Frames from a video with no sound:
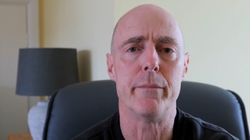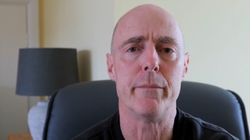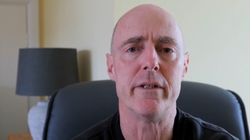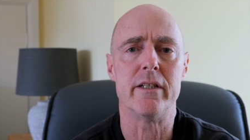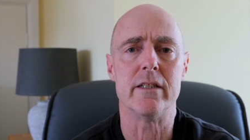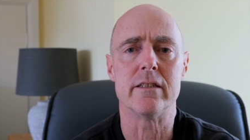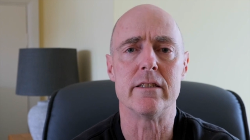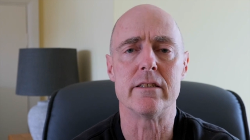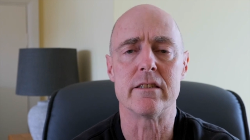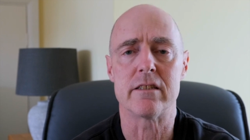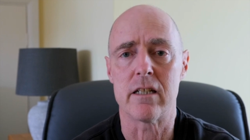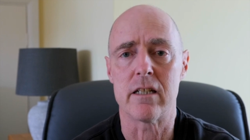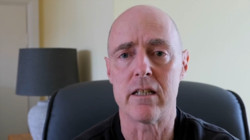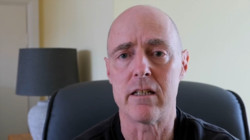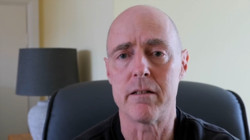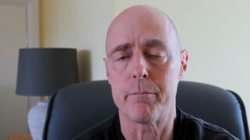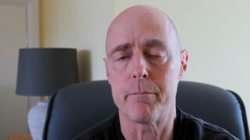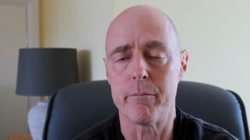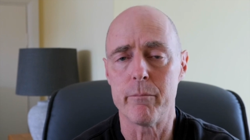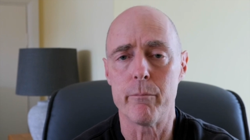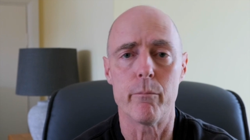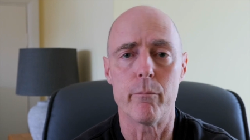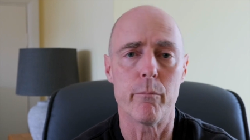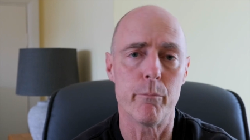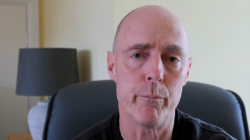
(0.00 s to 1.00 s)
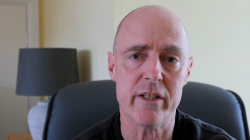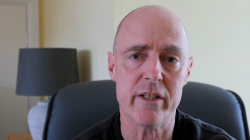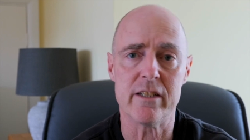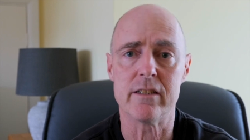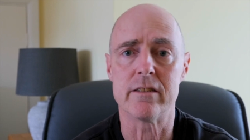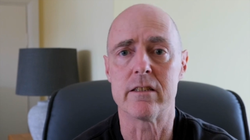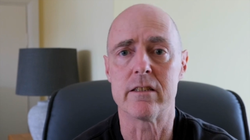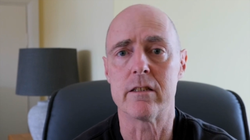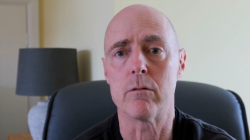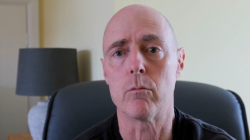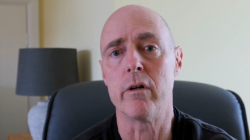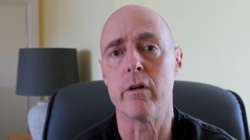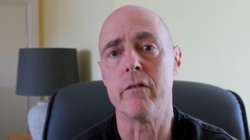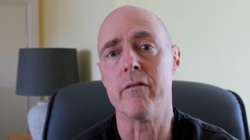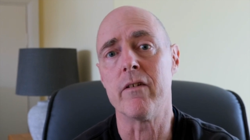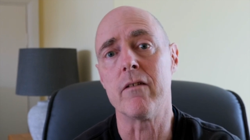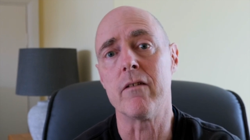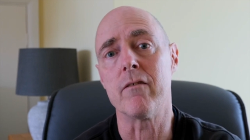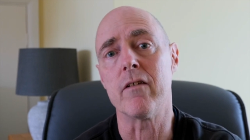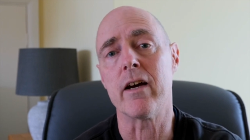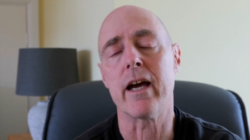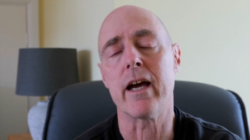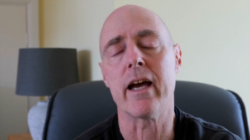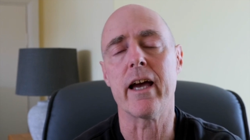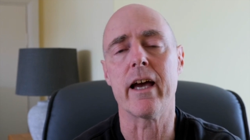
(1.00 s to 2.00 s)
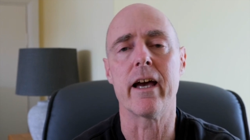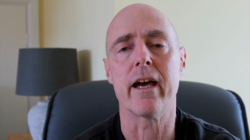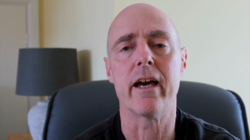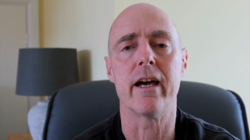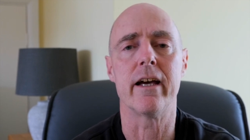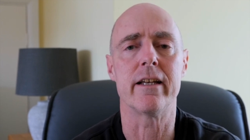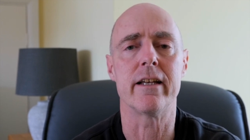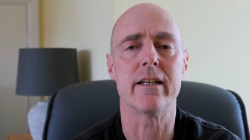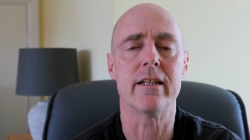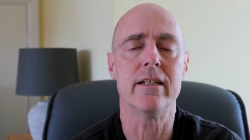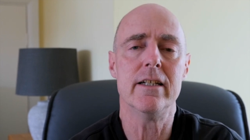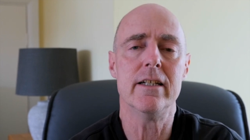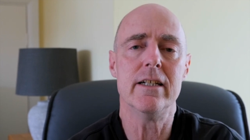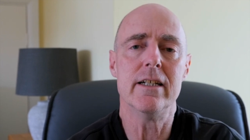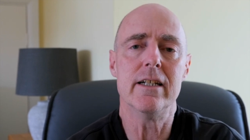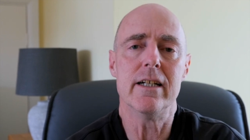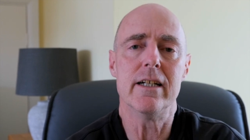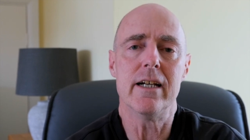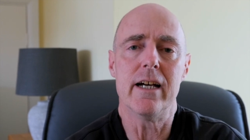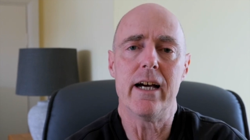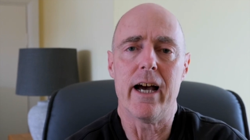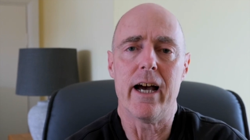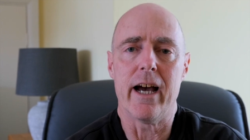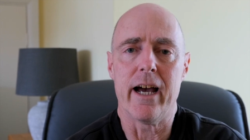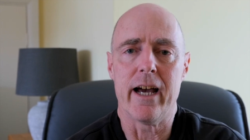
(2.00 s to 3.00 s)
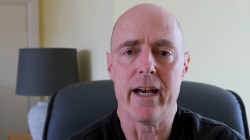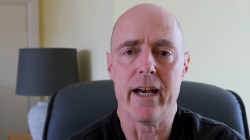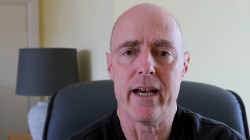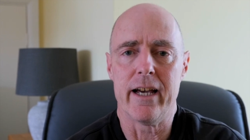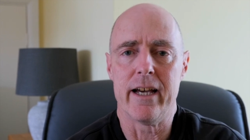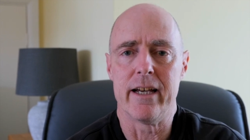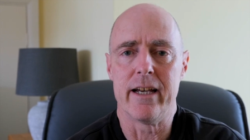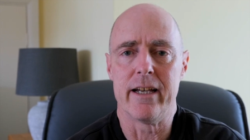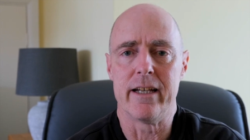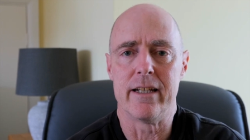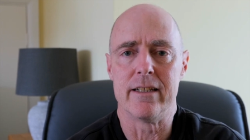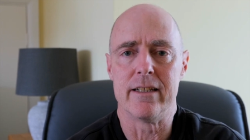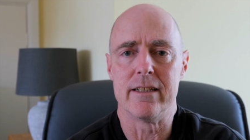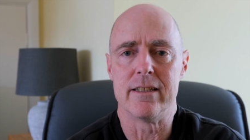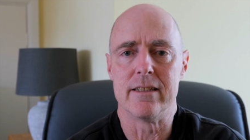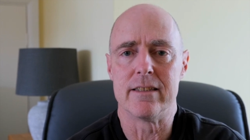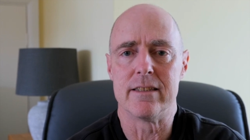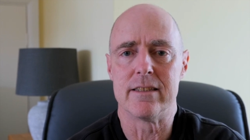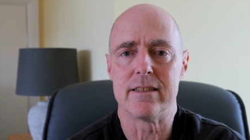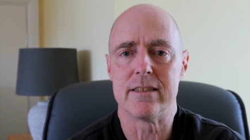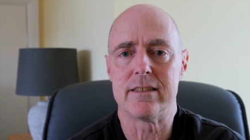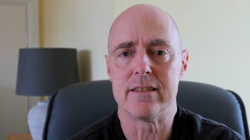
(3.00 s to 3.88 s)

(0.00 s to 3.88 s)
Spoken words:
Minister we've ever had, and